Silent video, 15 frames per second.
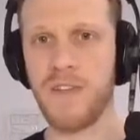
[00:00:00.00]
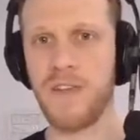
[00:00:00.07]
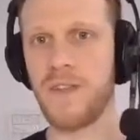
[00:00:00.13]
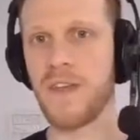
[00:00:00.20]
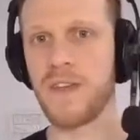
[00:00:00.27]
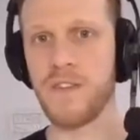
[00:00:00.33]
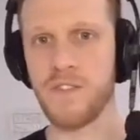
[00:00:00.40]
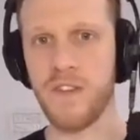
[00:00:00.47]

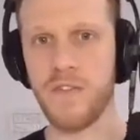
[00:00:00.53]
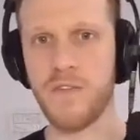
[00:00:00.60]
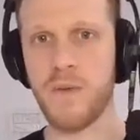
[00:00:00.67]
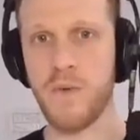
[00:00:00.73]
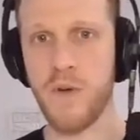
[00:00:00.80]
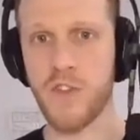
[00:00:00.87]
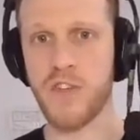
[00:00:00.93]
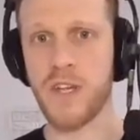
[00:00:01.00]
that your
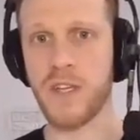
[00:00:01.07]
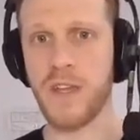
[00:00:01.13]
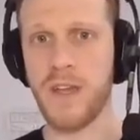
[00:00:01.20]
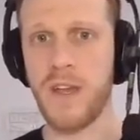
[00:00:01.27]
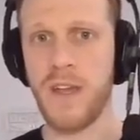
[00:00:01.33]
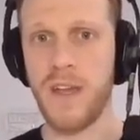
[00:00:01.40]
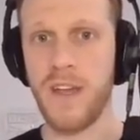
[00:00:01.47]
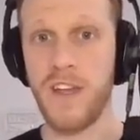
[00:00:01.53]
software project
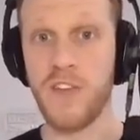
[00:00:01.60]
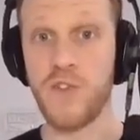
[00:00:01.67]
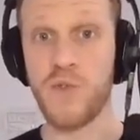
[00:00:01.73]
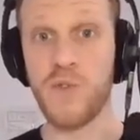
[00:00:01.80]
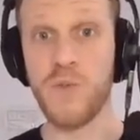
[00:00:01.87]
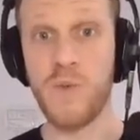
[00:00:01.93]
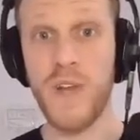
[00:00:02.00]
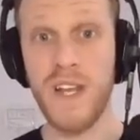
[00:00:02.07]

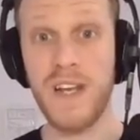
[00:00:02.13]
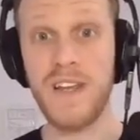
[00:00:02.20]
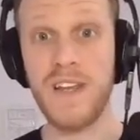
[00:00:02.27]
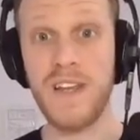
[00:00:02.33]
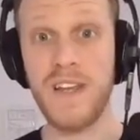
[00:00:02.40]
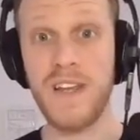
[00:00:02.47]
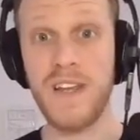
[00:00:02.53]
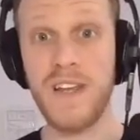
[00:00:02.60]
is really
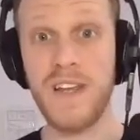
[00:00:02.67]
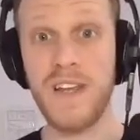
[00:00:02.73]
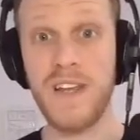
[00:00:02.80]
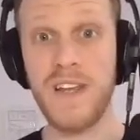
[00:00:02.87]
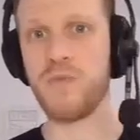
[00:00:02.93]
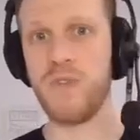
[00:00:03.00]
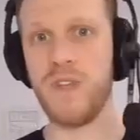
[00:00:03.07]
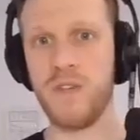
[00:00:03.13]
simple
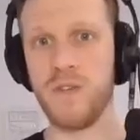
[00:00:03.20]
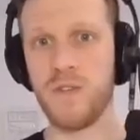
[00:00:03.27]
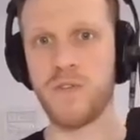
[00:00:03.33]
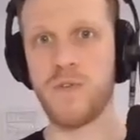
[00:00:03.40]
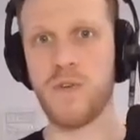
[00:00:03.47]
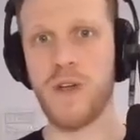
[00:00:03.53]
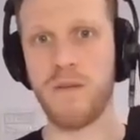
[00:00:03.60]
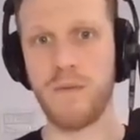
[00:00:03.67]
to reuse
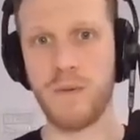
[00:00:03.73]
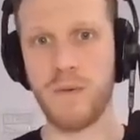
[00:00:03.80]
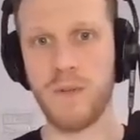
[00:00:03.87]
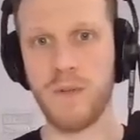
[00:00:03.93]
for everyone.